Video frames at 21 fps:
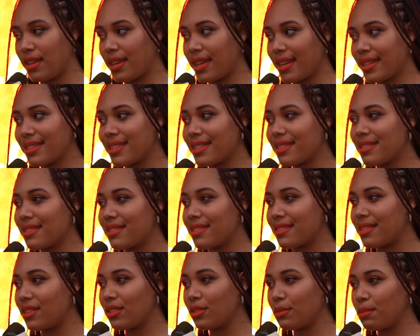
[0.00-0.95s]
it is
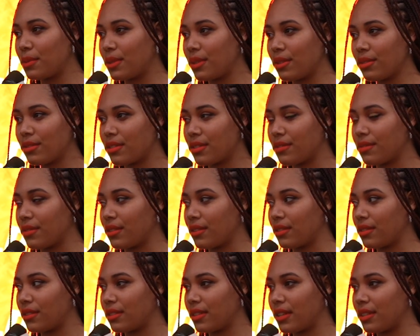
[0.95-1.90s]
still beautiful
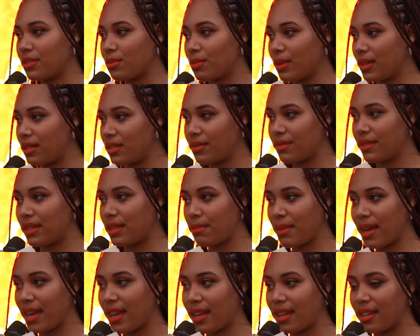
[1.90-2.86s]
and wonderfully
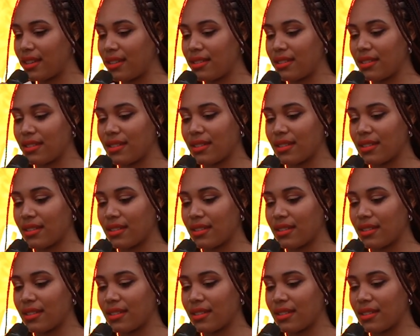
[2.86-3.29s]
made.